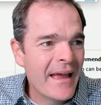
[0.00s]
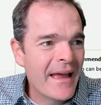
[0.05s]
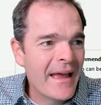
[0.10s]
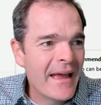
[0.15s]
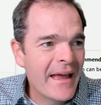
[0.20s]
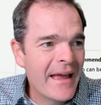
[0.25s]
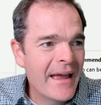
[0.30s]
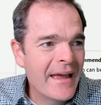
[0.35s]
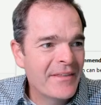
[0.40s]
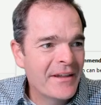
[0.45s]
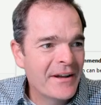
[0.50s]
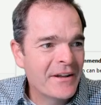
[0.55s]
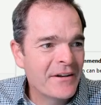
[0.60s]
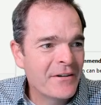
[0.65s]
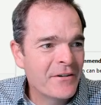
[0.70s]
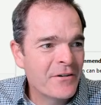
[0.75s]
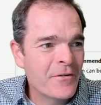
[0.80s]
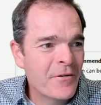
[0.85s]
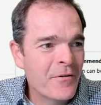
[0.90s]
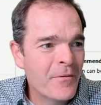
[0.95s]
And then I'm going
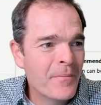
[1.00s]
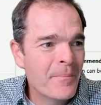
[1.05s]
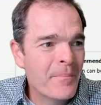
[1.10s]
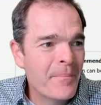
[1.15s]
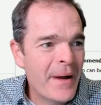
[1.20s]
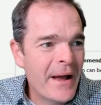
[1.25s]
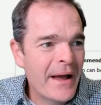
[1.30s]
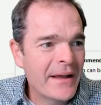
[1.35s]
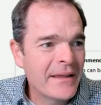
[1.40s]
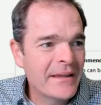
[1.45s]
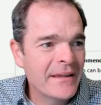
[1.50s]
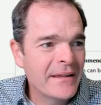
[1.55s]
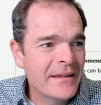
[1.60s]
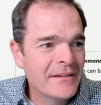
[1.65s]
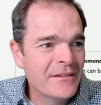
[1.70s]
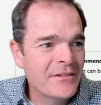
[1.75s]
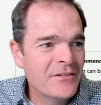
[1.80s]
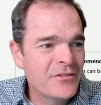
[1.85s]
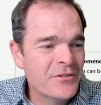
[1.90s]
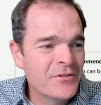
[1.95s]
to go back
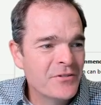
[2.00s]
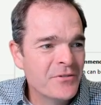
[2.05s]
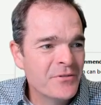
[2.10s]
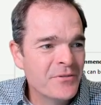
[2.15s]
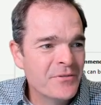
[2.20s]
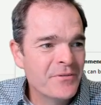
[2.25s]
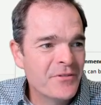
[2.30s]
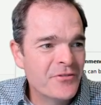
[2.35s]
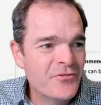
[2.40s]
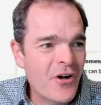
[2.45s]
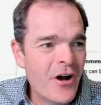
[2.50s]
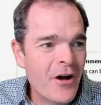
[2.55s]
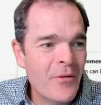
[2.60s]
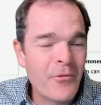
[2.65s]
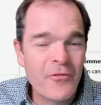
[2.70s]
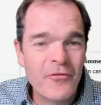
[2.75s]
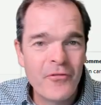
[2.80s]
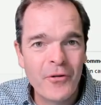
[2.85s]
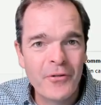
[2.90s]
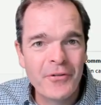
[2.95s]
into the
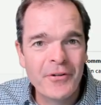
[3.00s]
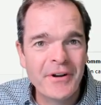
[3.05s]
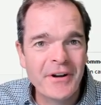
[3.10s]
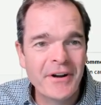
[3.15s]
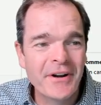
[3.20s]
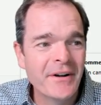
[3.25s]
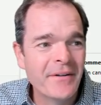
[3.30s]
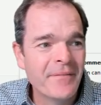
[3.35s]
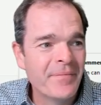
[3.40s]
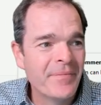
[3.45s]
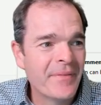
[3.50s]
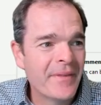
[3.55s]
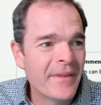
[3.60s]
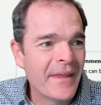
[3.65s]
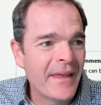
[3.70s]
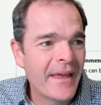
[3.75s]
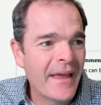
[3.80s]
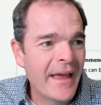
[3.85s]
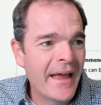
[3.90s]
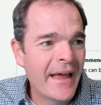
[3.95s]
drawable folder here
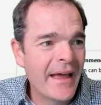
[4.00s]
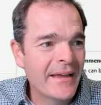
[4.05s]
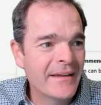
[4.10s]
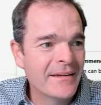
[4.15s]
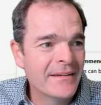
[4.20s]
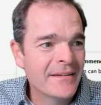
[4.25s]
and